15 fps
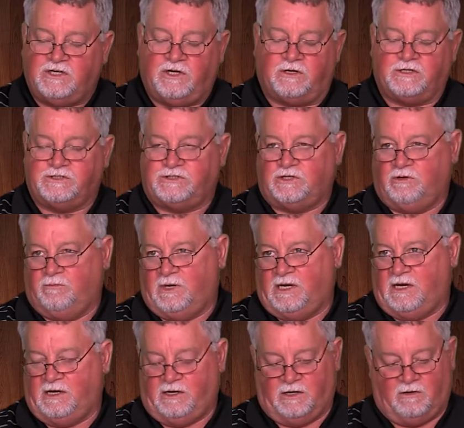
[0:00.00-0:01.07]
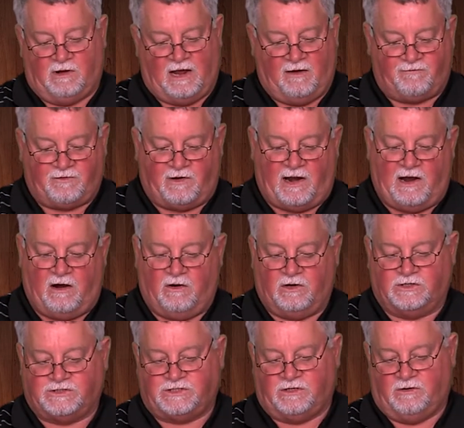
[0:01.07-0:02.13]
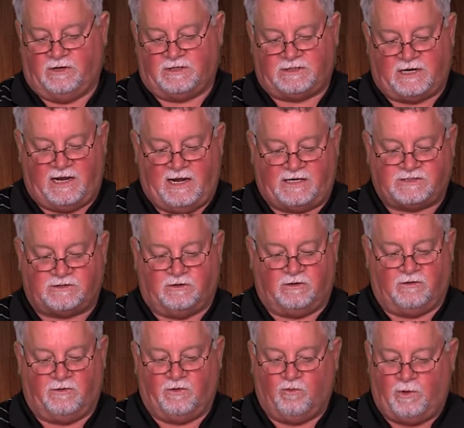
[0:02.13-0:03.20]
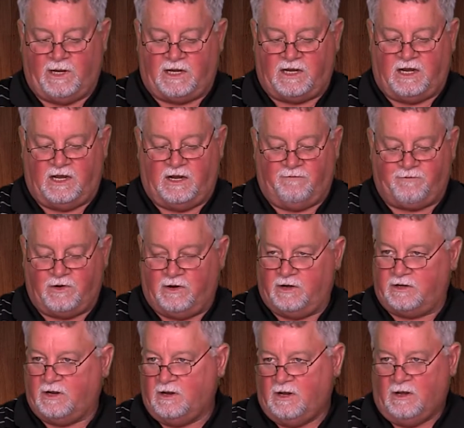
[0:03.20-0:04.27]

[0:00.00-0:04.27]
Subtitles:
you can shoot me, after hours, a text, or on the weekend. If you're at